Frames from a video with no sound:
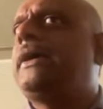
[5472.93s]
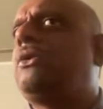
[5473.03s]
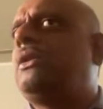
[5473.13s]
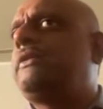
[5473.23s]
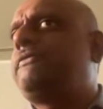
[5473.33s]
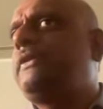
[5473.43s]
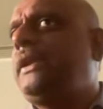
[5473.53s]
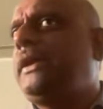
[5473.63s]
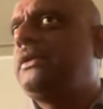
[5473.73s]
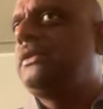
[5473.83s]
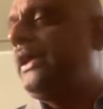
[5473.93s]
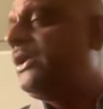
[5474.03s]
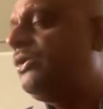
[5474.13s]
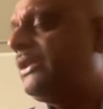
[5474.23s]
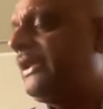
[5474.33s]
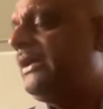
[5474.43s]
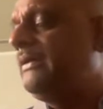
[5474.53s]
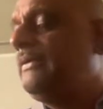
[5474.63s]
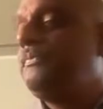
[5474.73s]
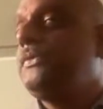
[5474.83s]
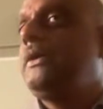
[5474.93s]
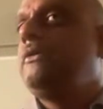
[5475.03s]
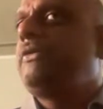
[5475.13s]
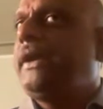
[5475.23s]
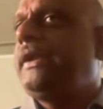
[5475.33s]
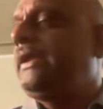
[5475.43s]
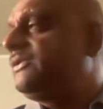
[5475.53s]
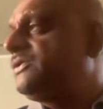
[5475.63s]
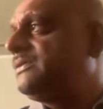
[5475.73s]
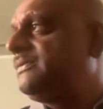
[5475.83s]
they're all the feeling. They're all the findings.